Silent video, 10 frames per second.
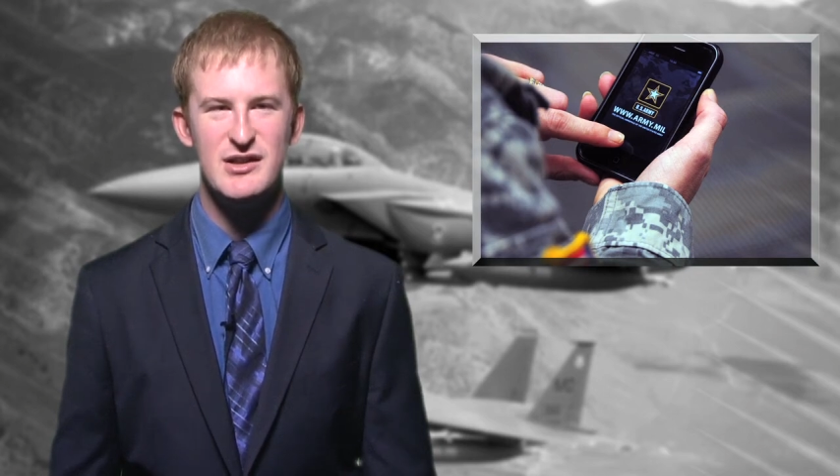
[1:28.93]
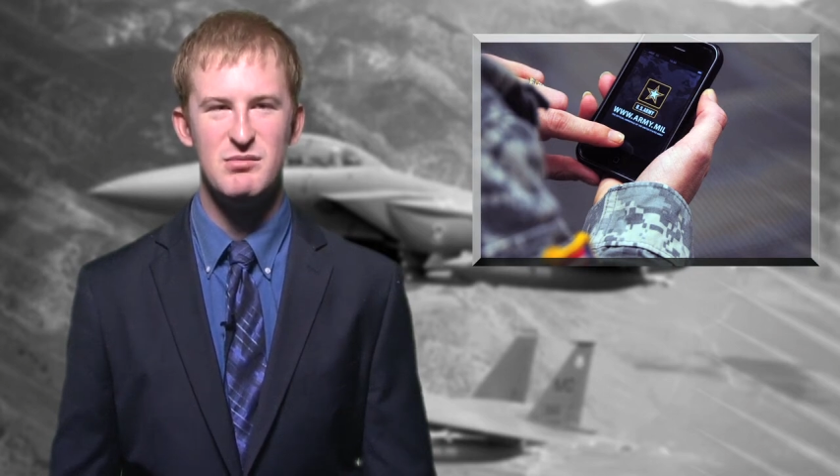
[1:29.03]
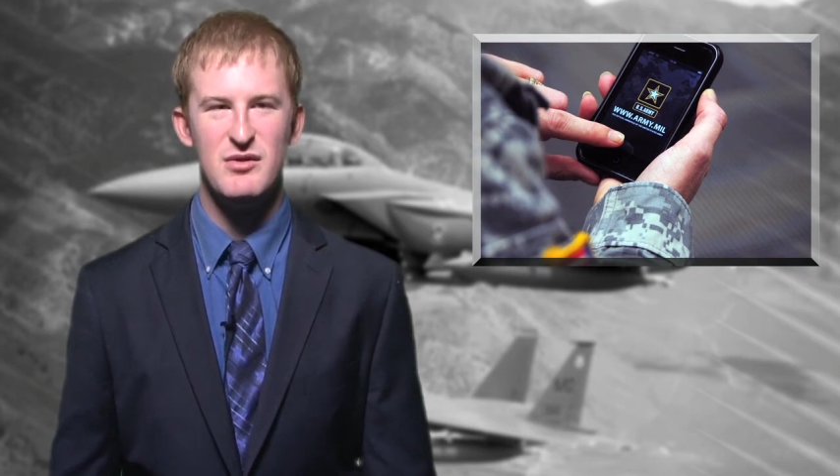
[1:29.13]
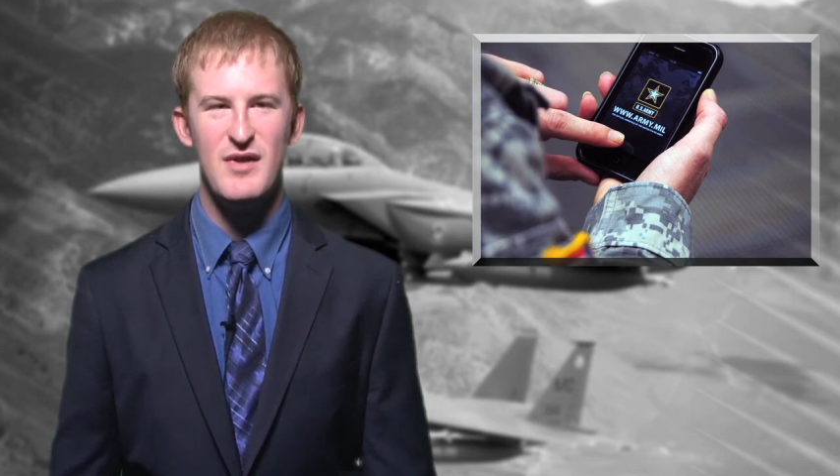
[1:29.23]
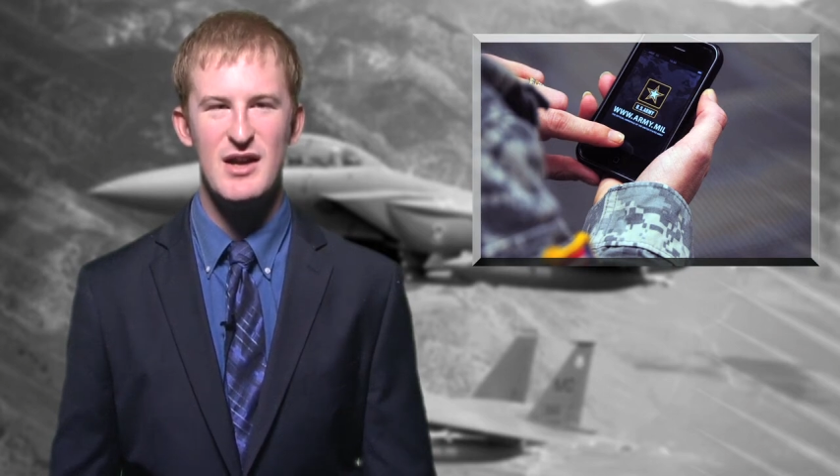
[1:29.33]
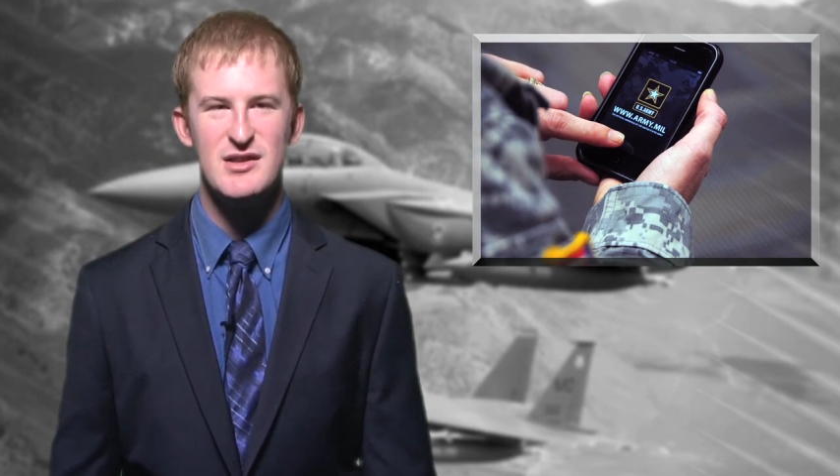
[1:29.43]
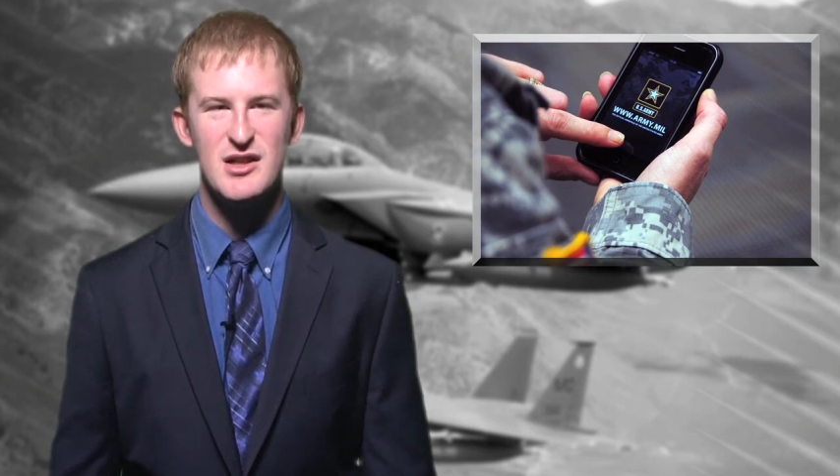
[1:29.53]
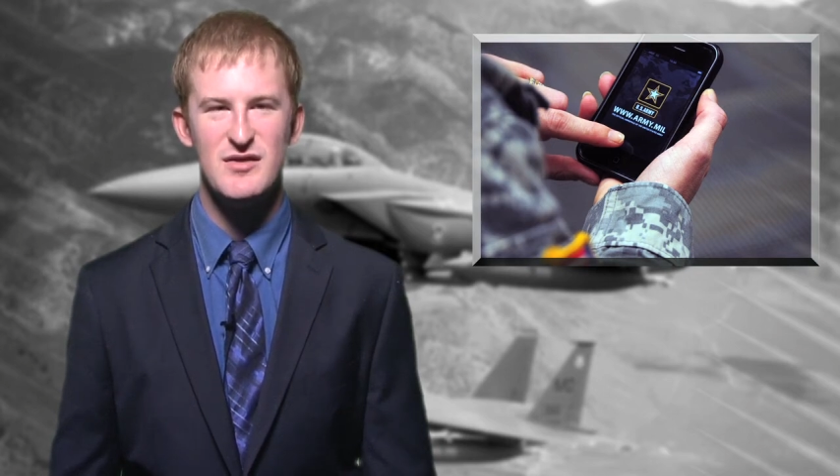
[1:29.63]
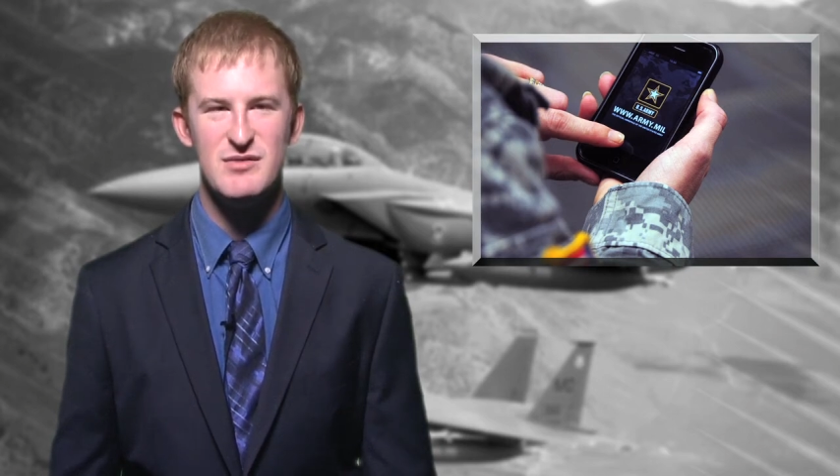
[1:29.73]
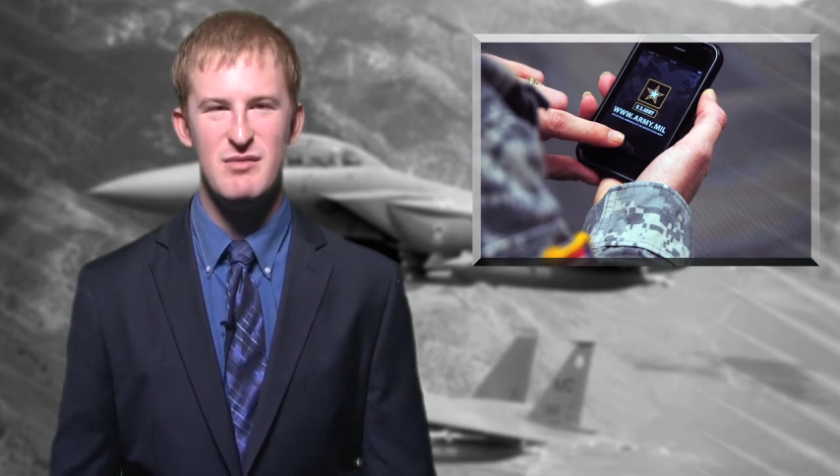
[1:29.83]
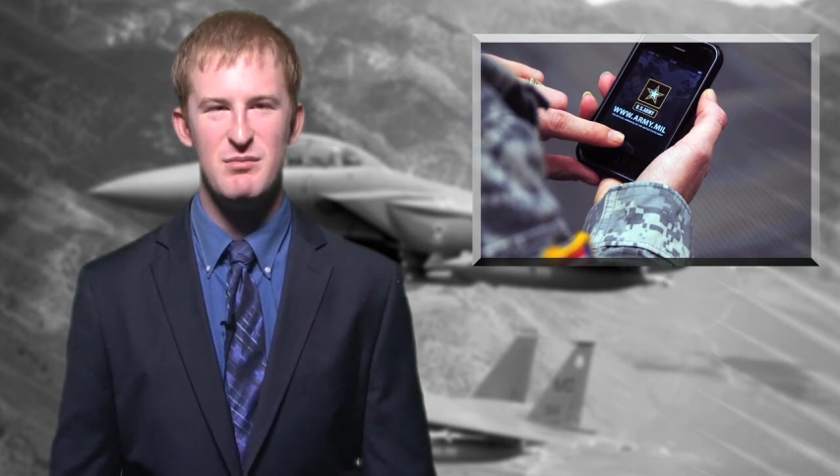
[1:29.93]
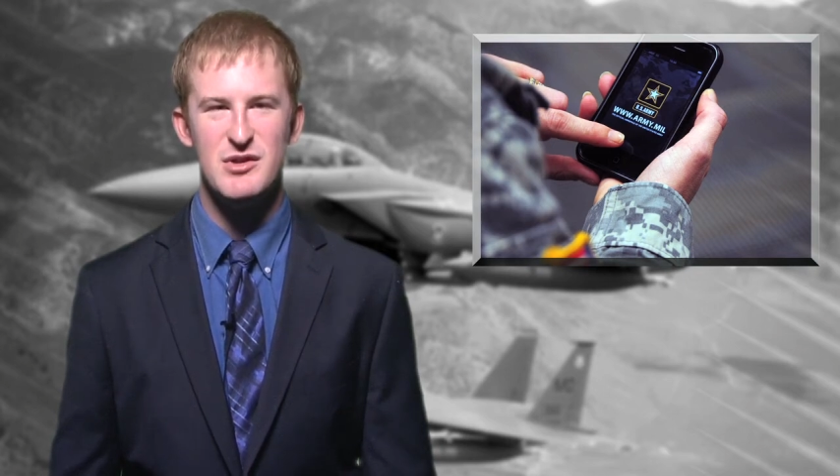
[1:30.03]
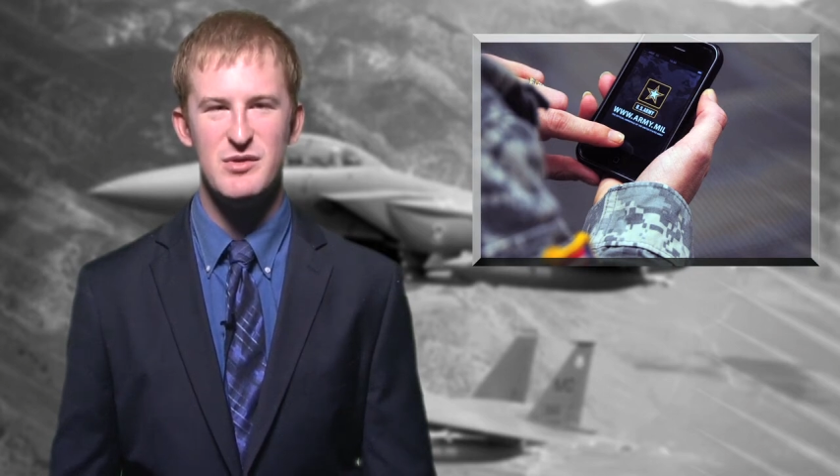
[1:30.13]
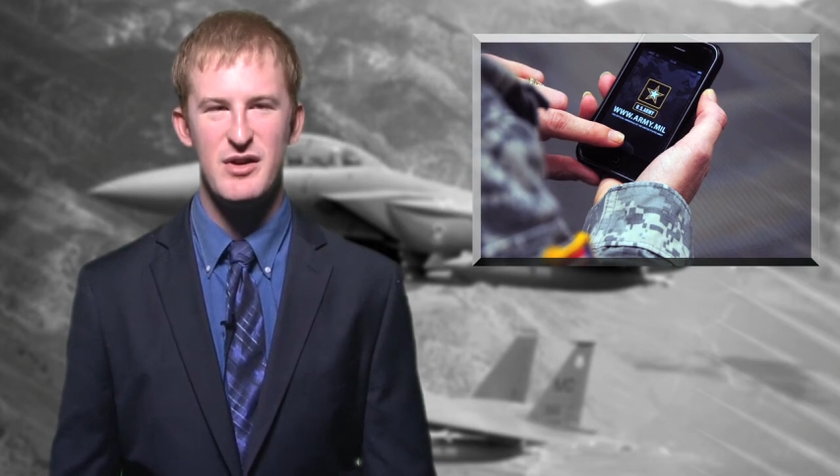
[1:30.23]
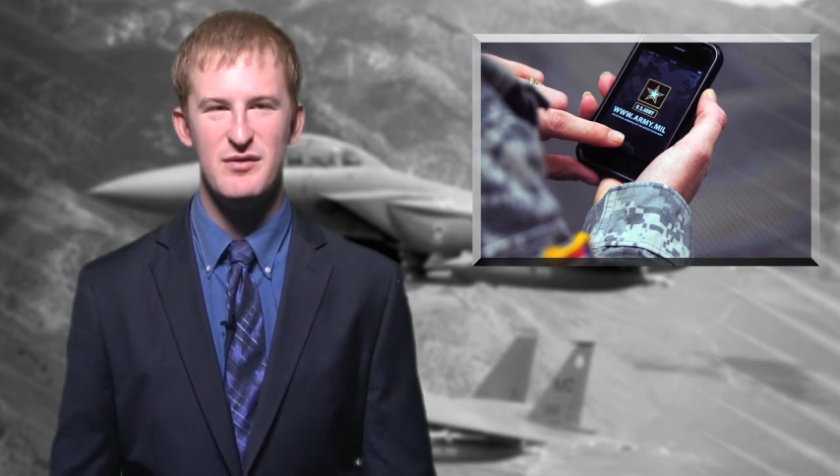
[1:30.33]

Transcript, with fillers: to provide service members with